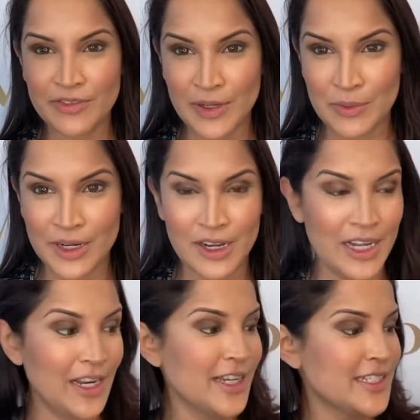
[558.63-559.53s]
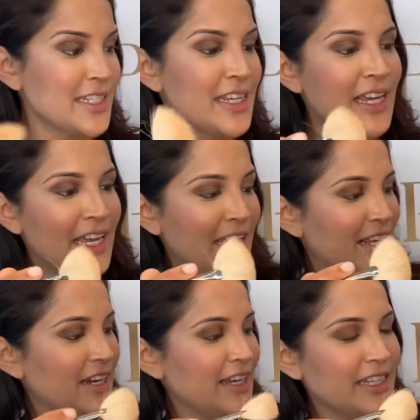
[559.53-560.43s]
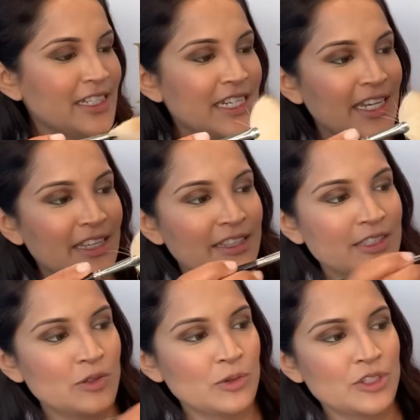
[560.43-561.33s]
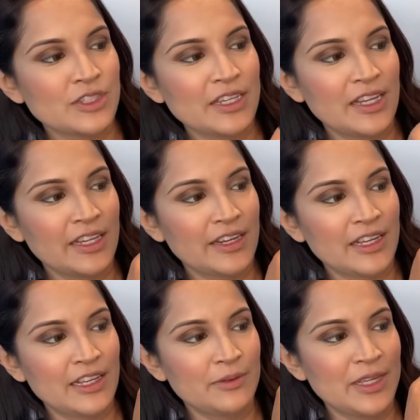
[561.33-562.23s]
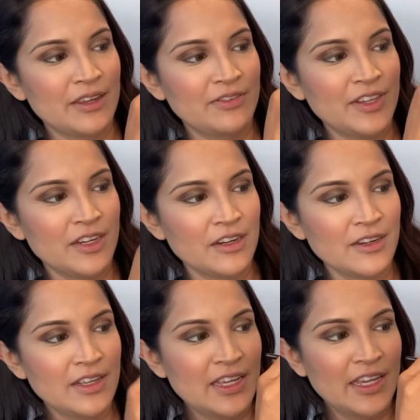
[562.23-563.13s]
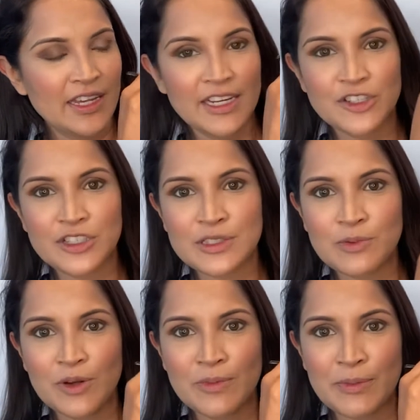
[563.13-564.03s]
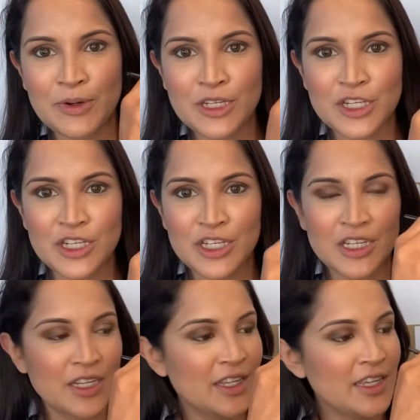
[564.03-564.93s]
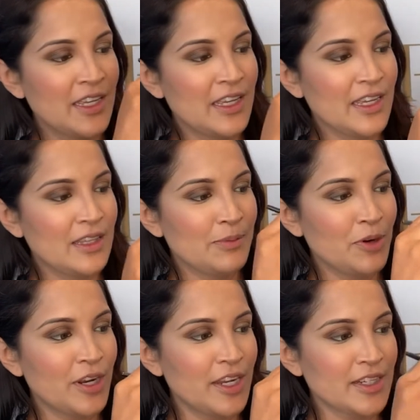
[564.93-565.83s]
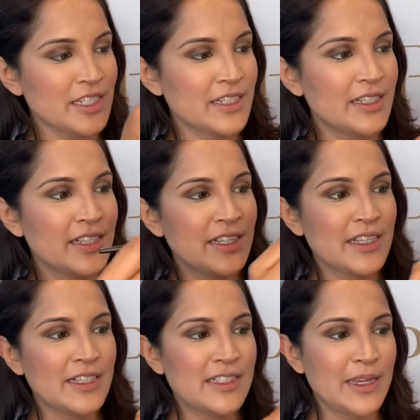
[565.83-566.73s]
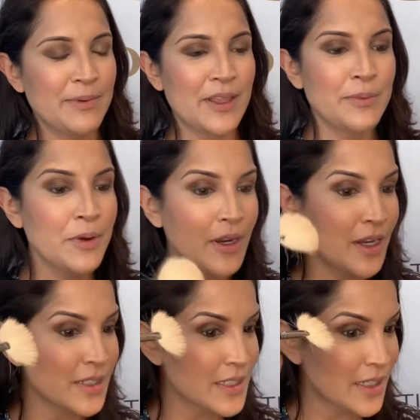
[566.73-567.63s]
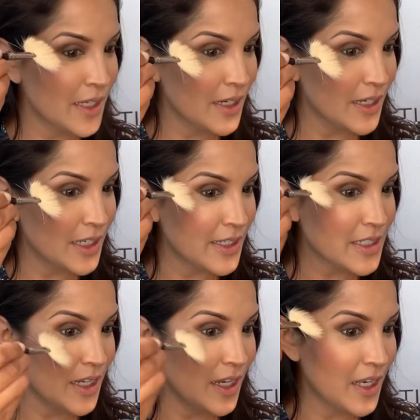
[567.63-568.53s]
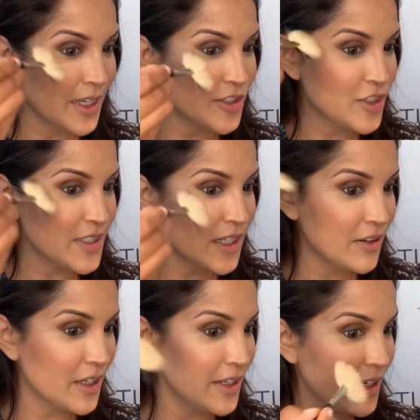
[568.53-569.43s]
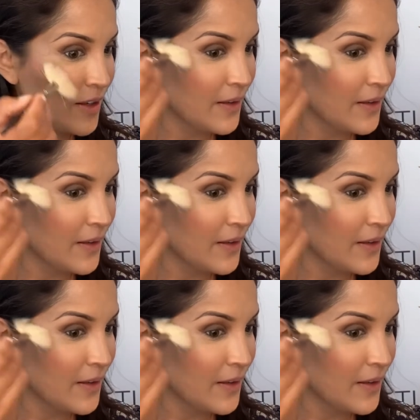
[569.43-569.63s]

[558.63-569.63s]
I want to highlight, and I can take this gorgeous highlighter color we have here, and I just swirl my brush in the product, tap out the product, and I like to highlight just here a little,